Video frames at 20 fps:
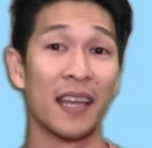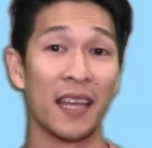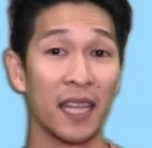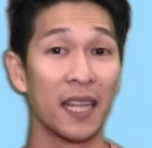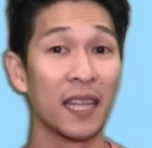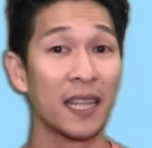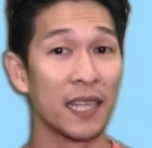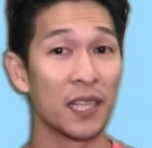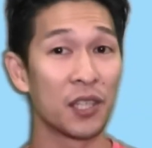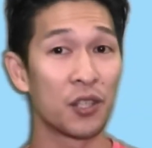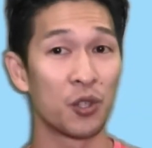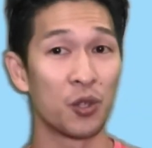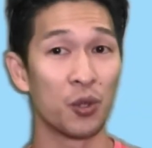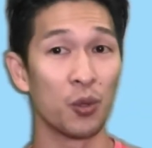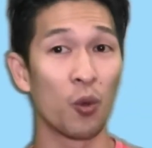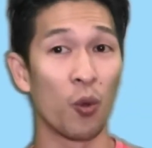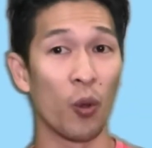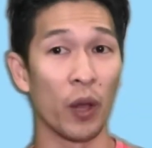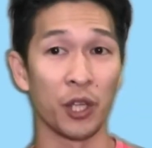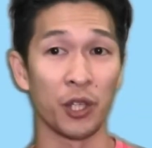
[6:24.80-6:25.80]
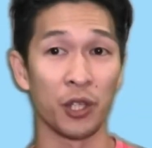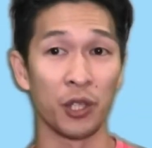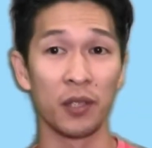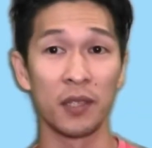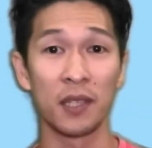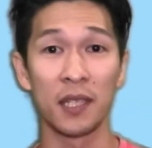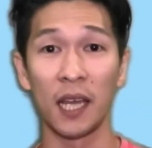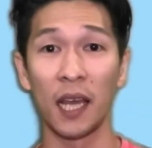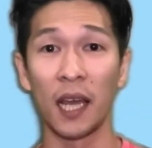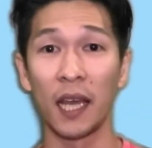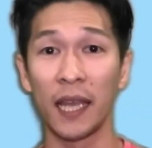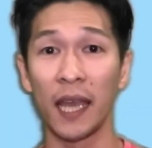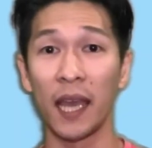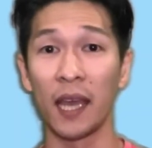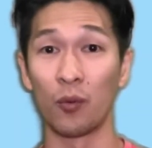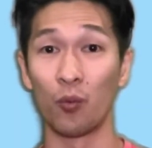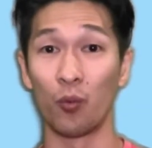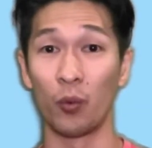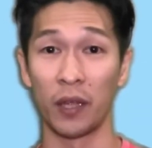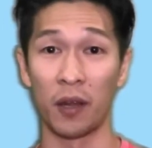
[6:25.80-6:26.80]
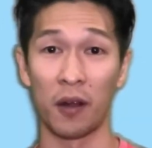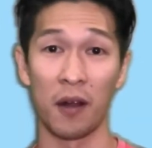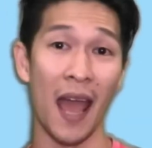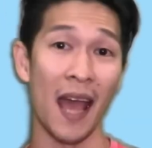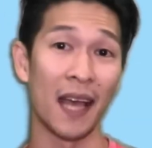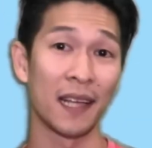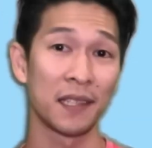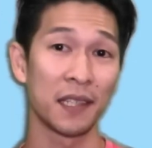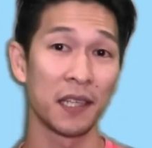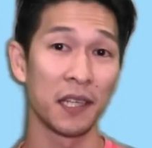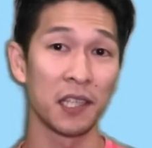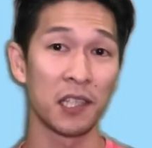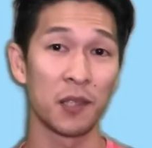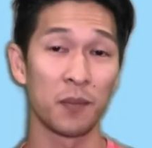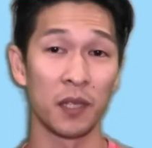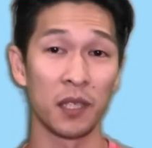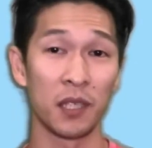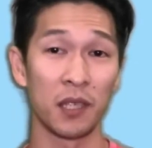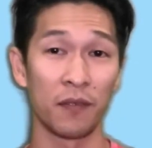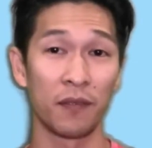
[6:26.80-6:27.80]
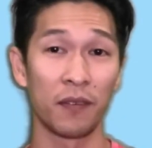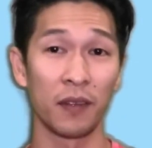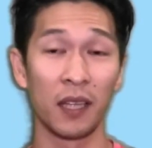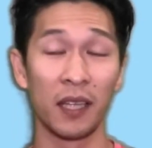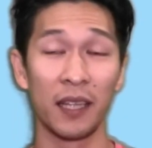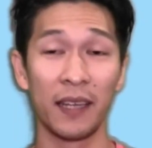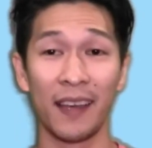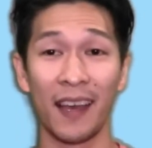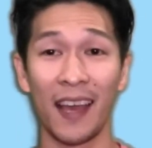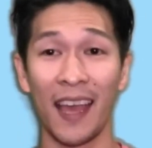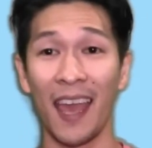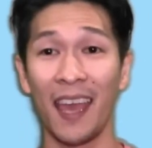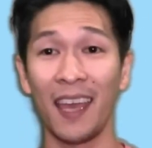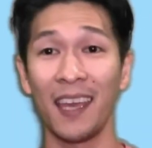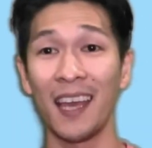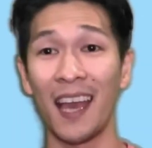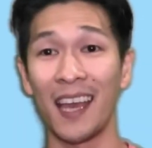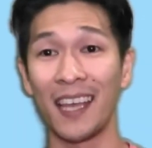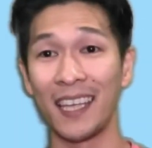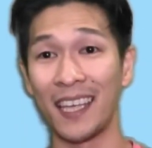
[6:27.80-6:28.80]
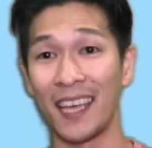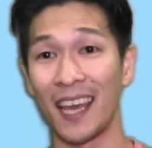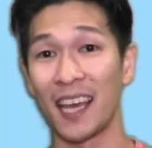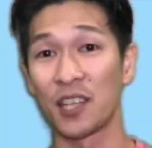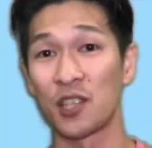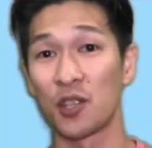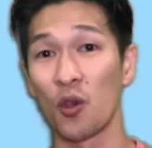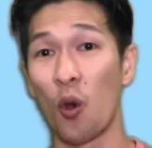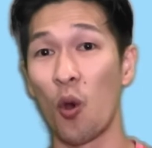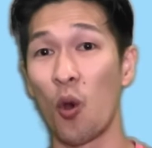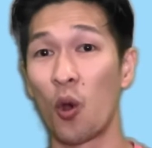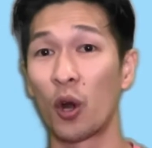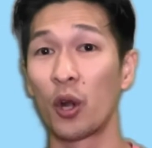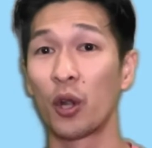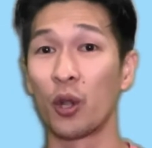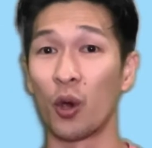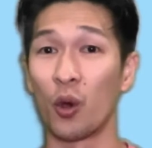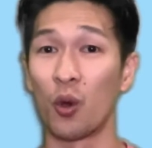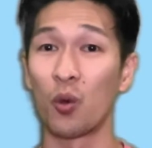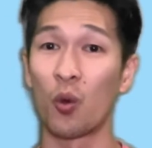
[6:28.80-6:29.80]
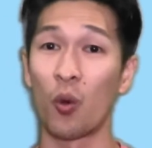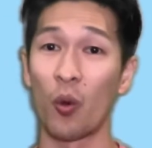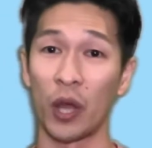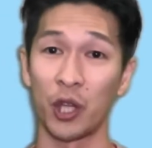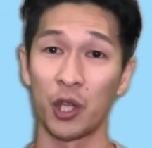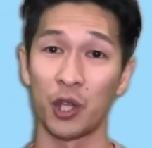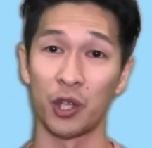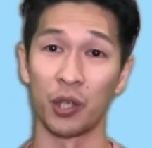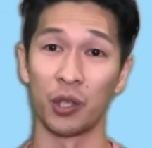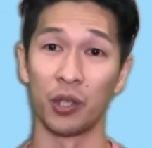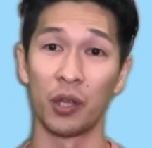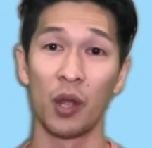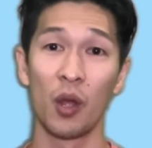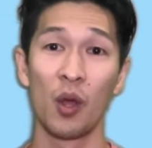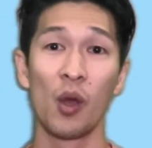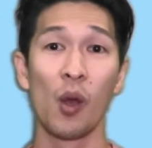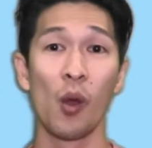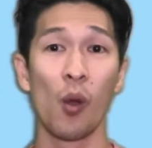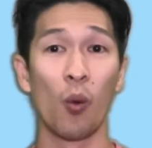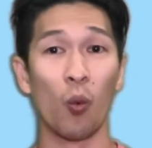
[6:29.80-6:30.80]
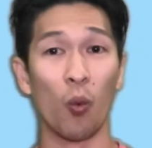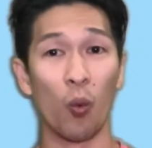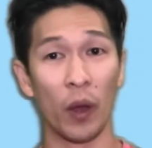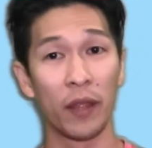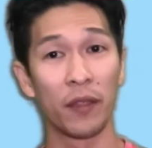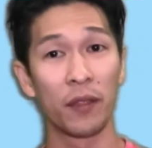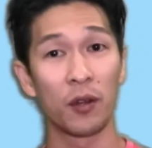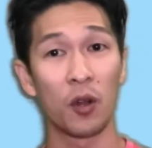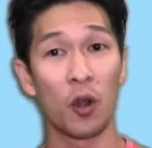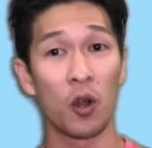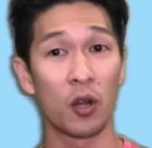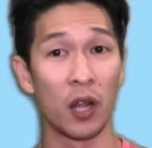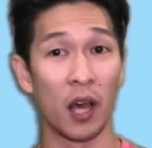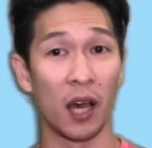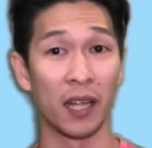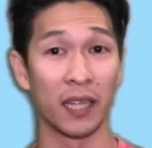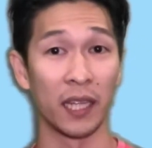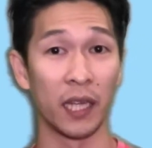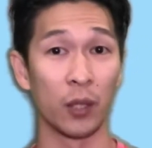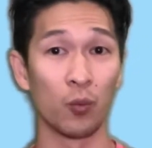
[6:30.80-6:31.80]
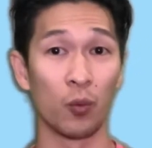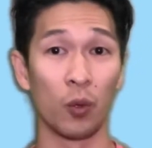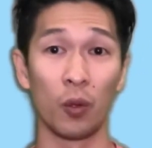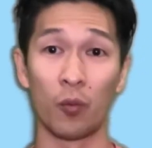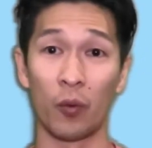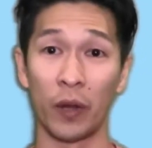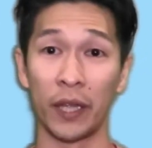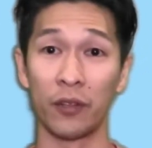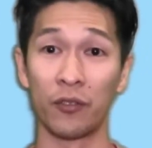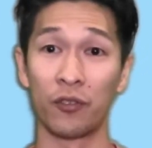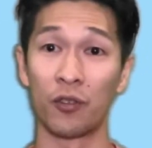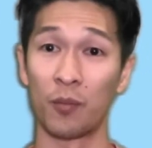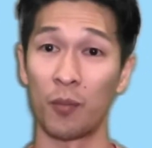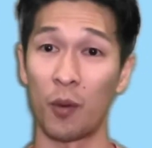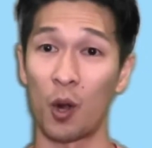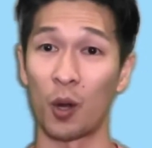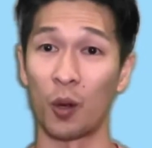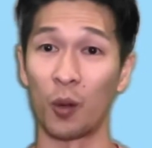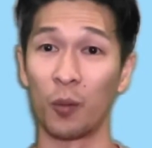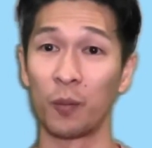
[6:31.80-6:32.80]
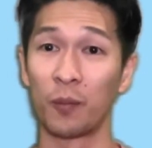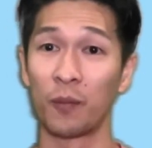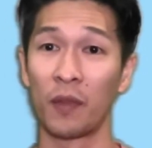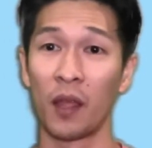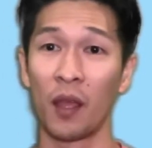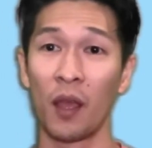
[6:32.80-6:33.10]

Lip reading: In these two questions, again, we are asking specifically a yes or no question, whether or not it will rain tomorrow.